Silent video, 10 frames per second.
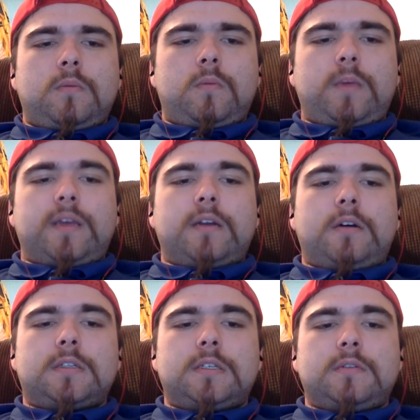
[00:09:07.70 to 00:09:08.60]
We can
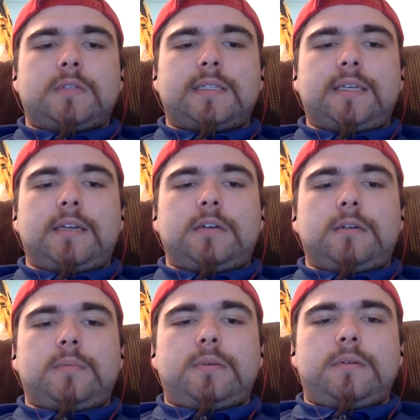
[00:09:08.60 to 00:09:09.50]
also set
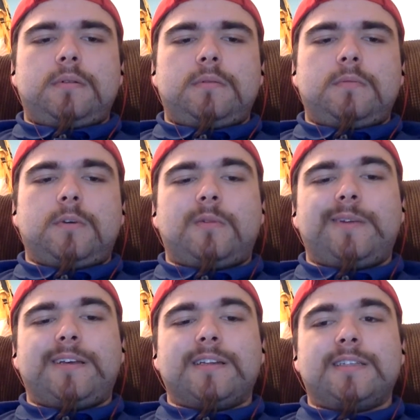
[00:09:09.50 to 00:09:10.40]
up, well,
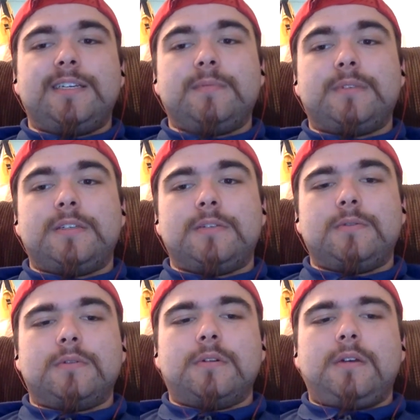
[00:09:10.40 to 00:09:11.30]
we could attempt
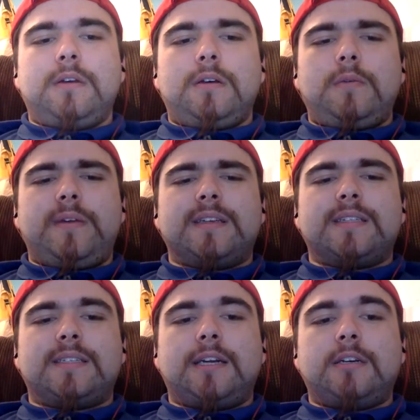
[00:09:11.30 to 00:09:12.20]
to, we can
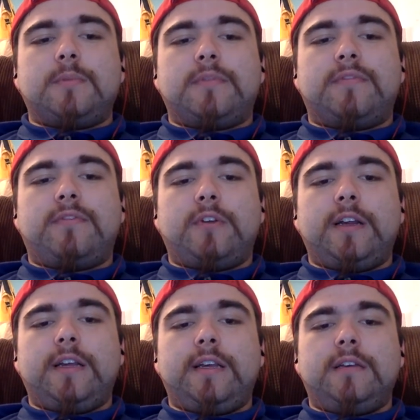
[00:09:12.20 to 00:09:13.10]
set up a
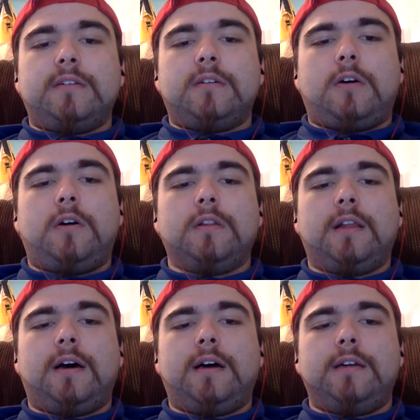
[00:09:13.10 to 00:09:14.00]
free not
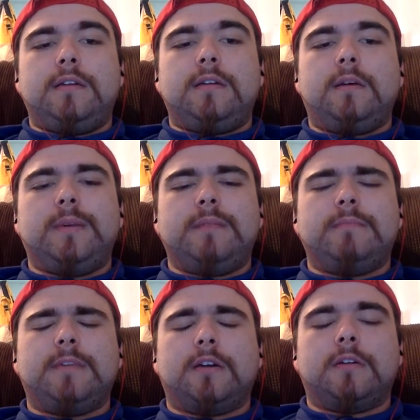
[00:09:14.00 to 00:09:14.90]

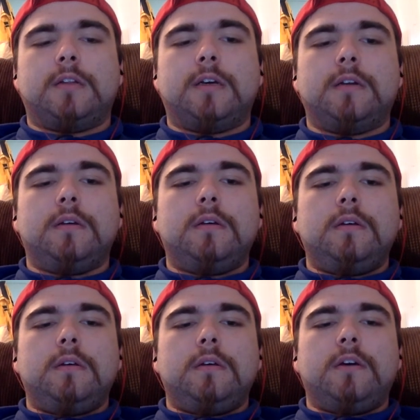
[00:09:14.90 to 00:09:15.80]
online,
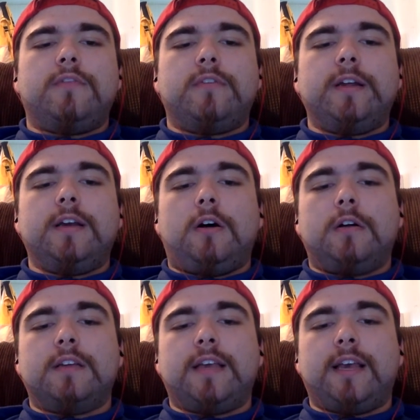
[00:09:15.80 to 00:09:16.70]
a free
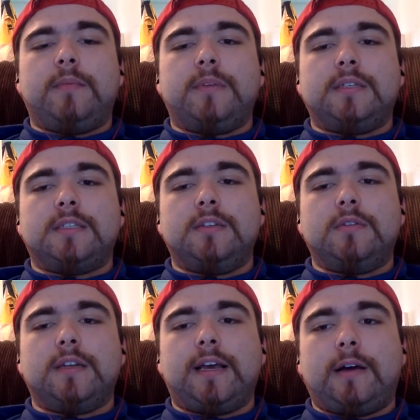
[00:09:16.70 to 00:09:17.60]
on campus
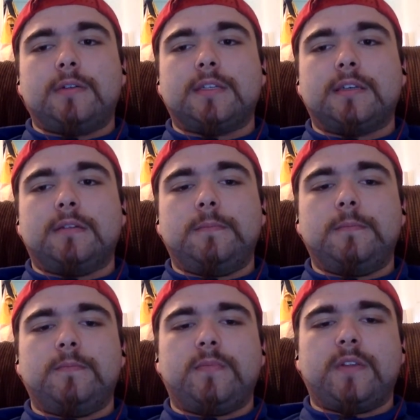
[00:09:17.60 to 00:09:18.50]
student housing
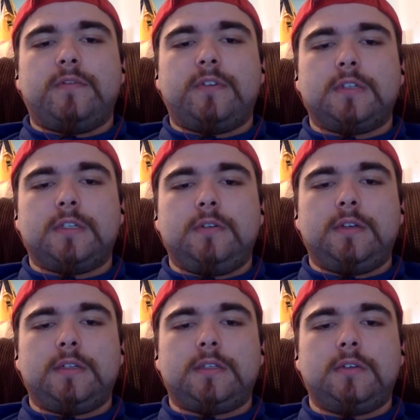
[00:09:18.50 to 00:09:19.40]
for
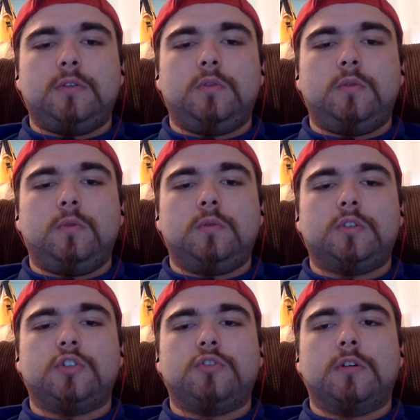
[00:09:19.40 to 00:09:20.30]
students who
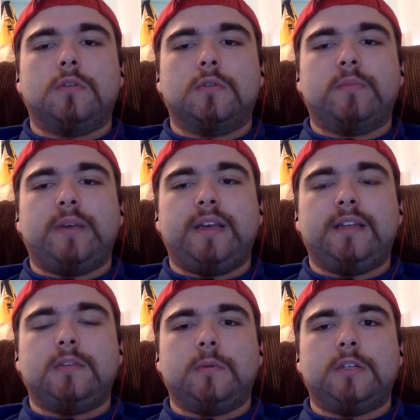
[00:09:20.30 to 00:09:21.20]
struggle to pay
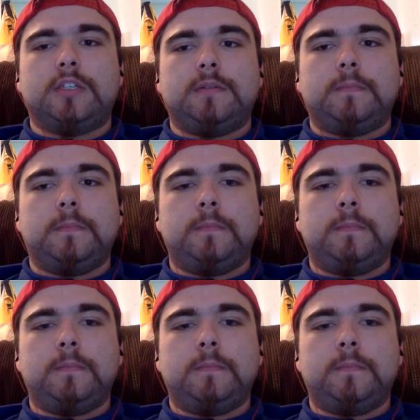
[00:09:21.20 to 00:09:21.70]
tuition.